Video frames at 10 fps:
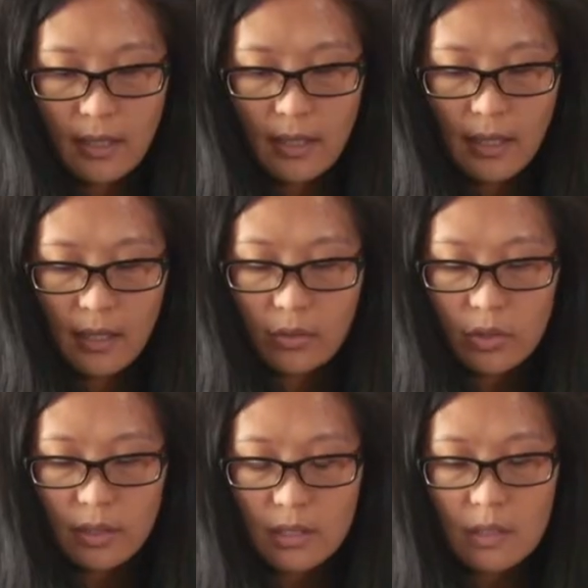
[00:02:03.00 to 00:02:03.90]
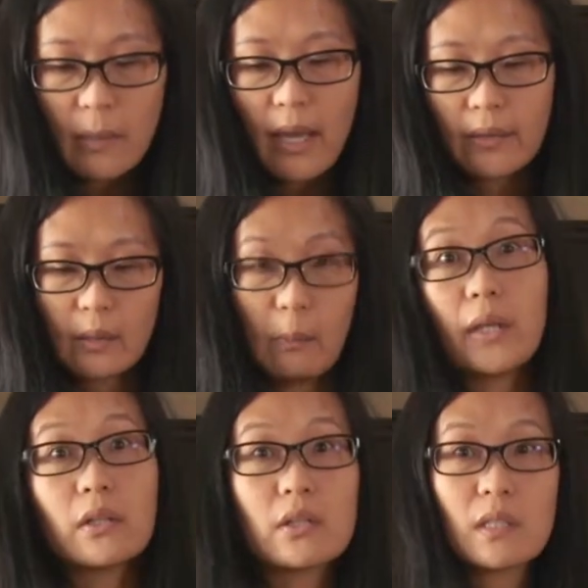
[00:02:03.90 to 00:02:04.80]
And you can smell the
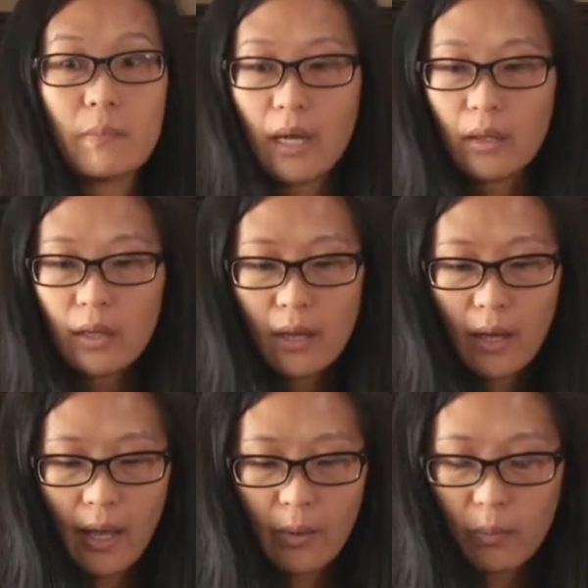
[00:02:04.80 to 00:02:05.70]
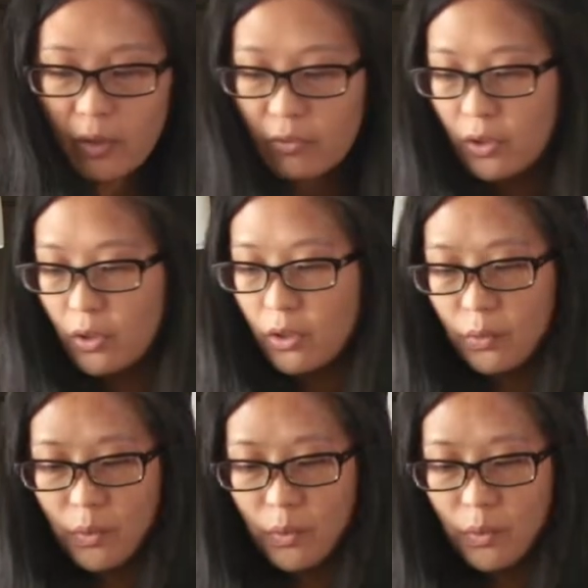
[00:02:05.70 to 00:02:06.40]
butter smell whenever you cook